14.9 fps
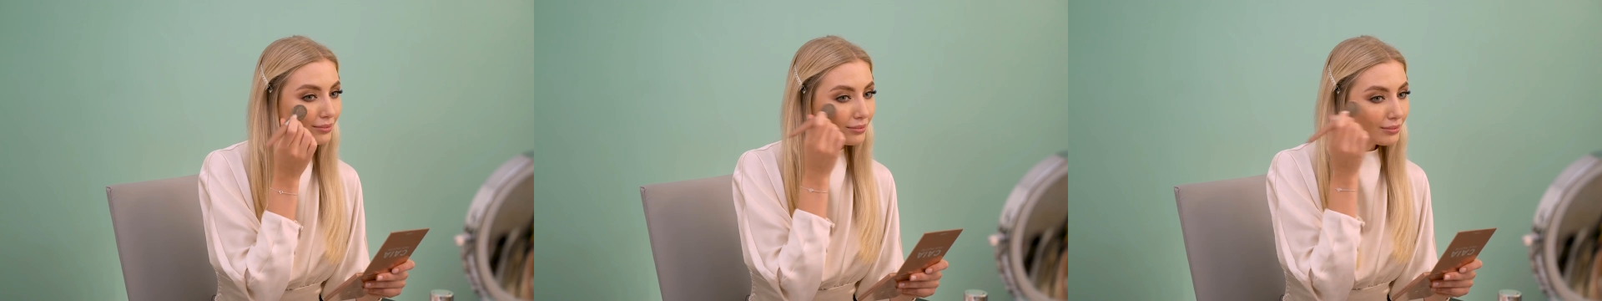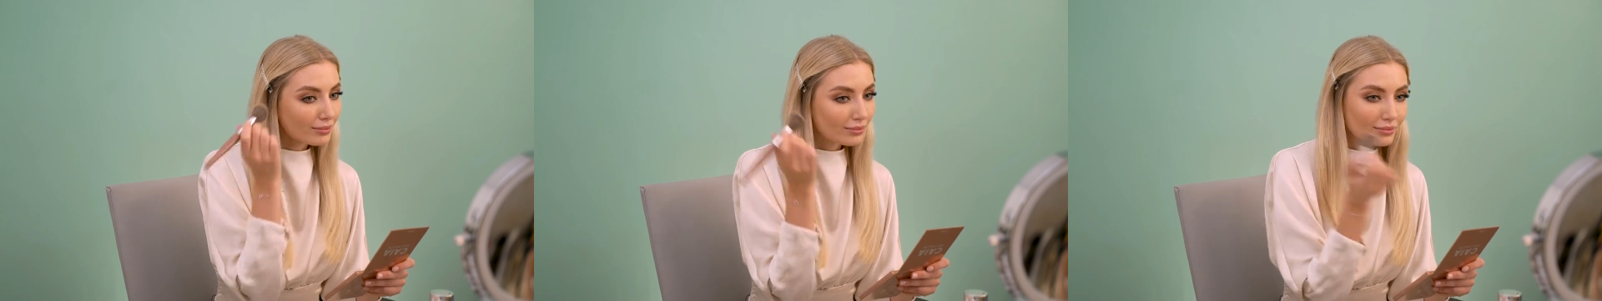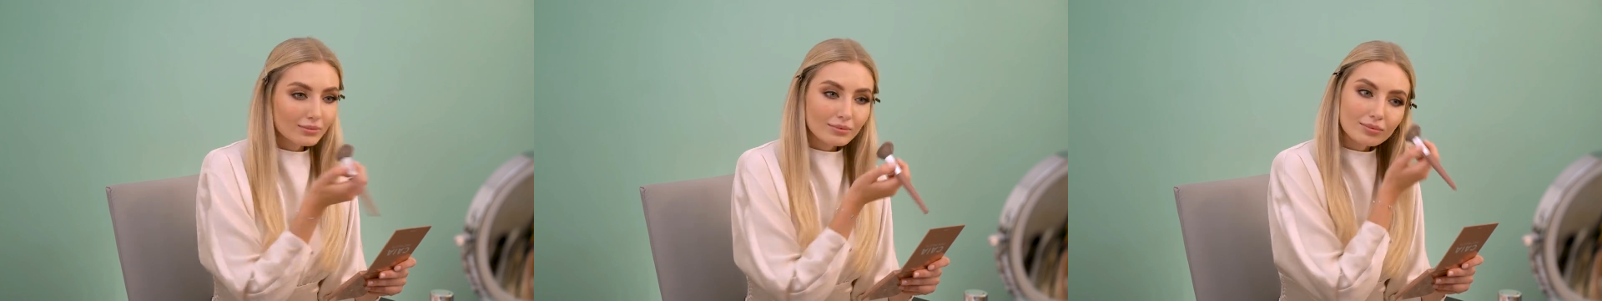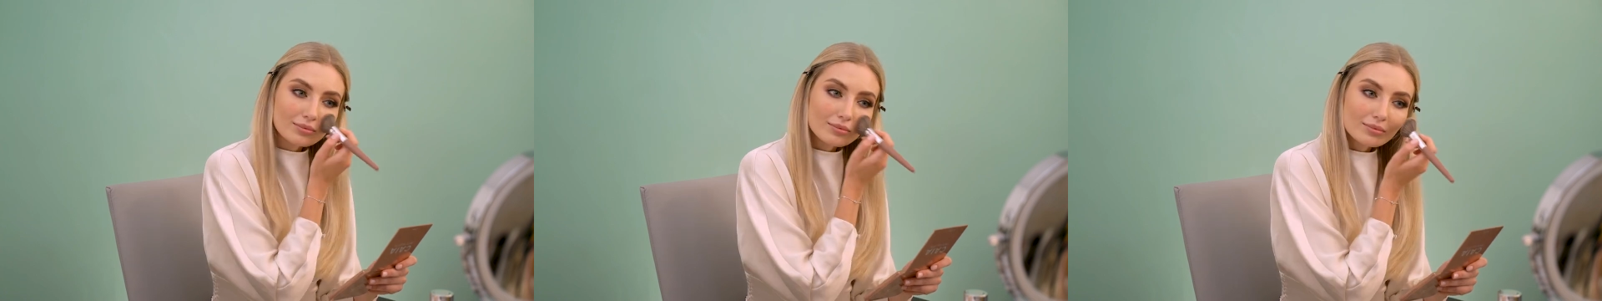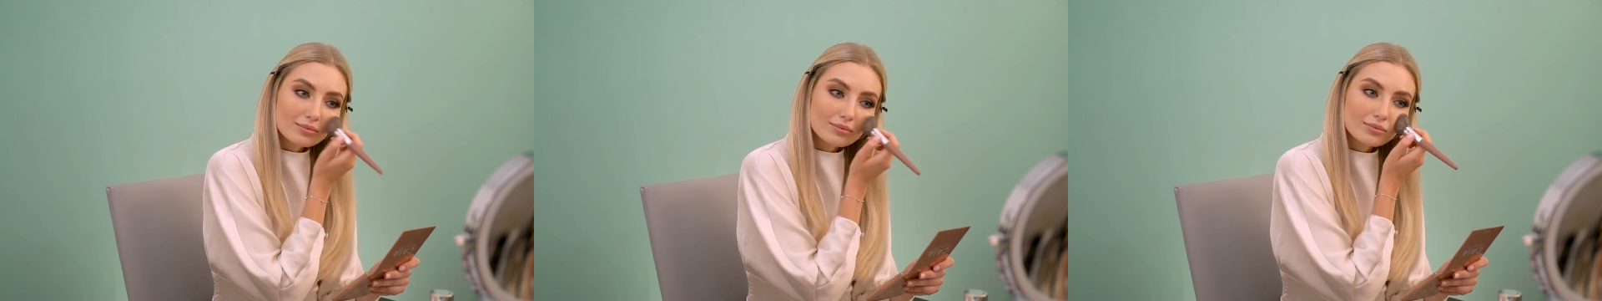
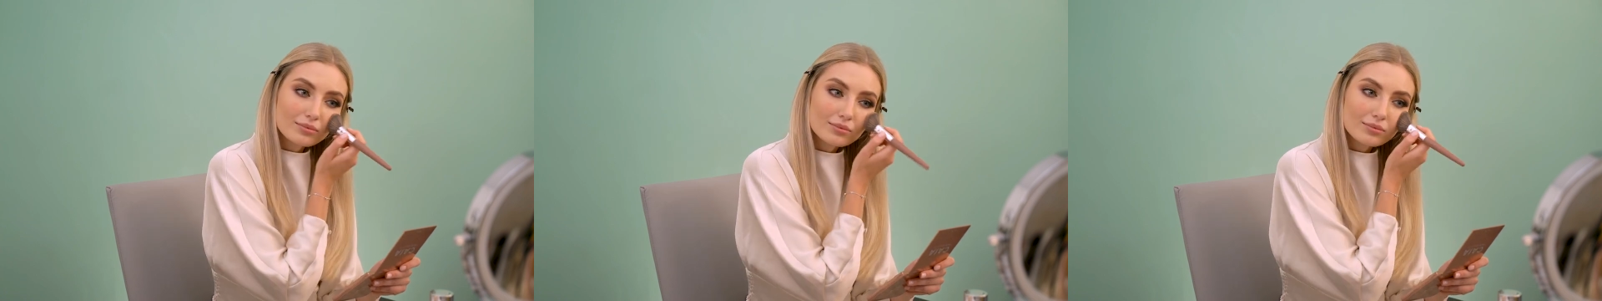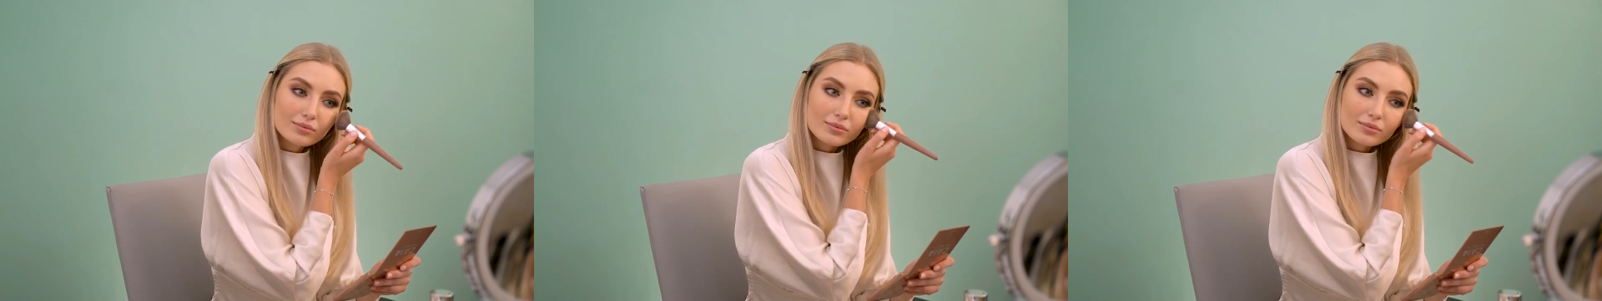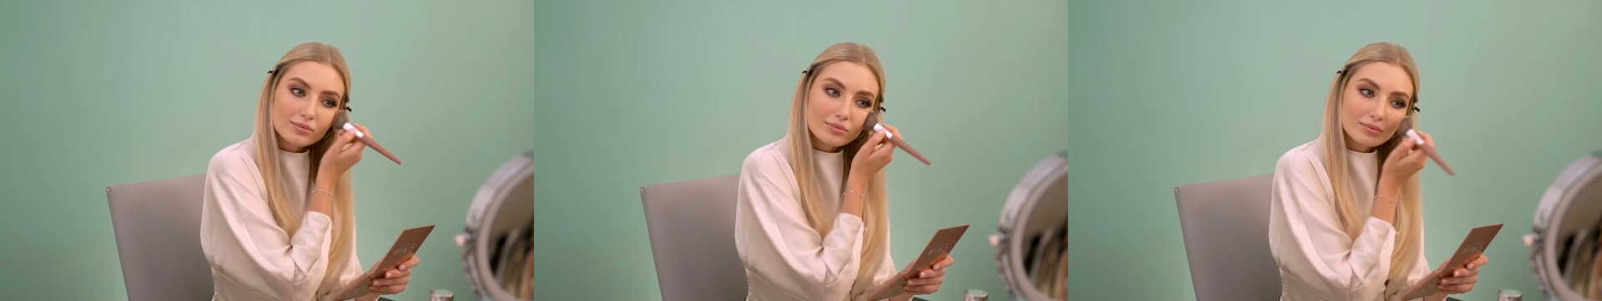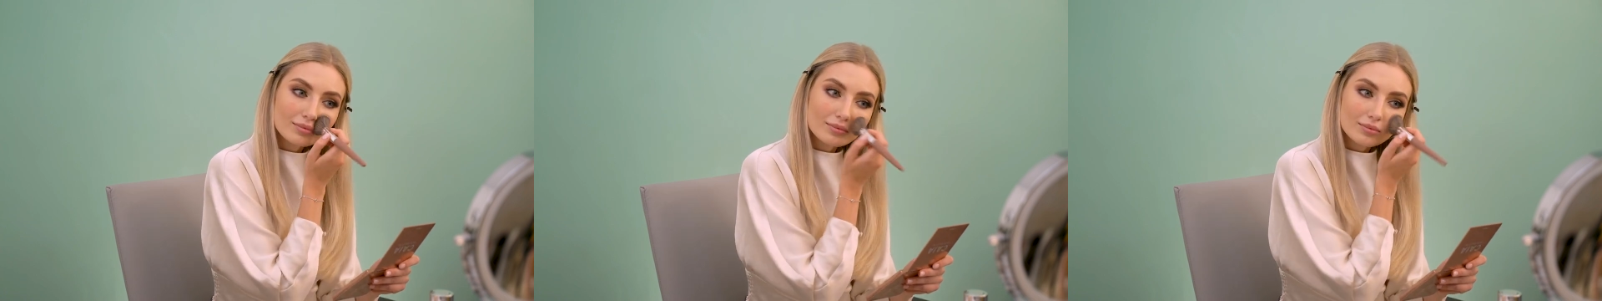No one is speaking in this clip.